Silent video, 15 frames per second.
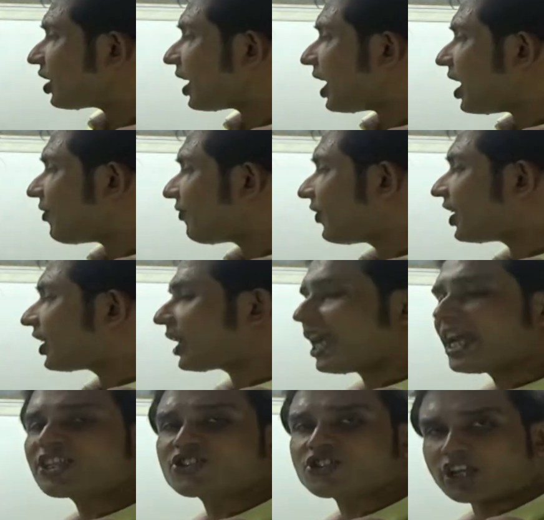and every
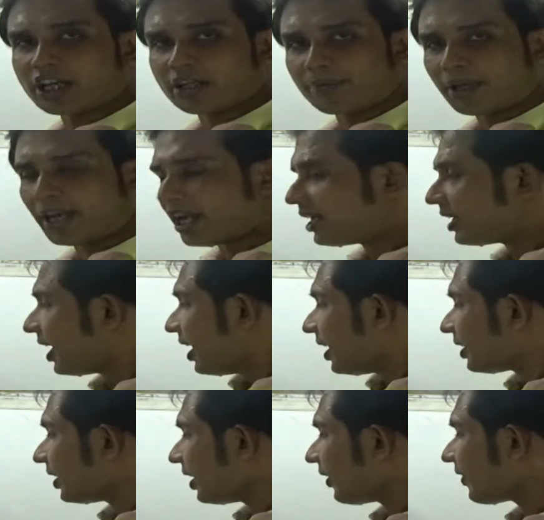case statement,
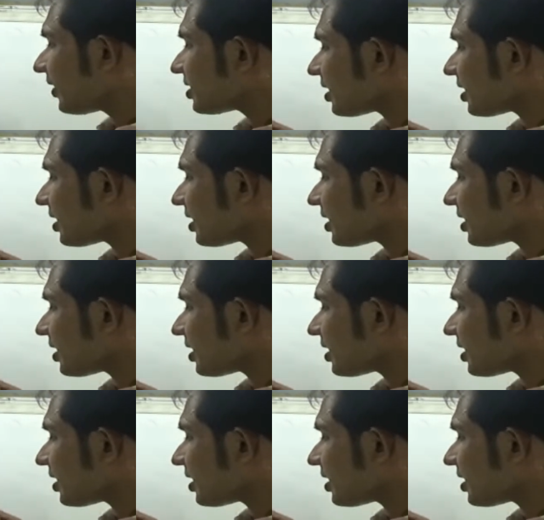there